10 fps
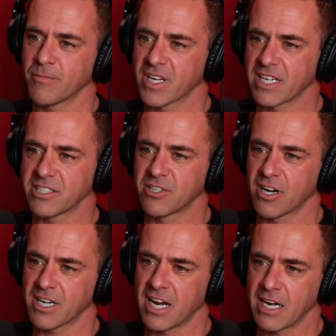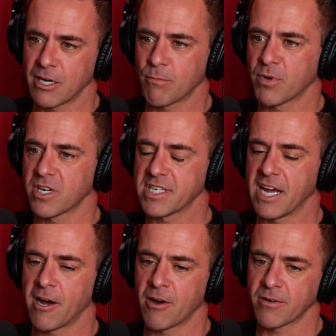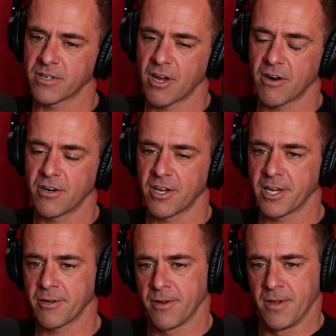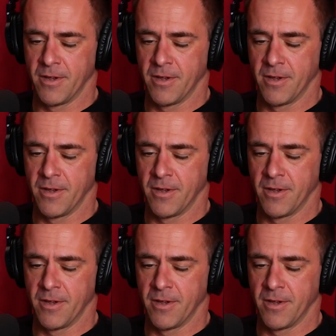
Like I started kind of getting burnt out and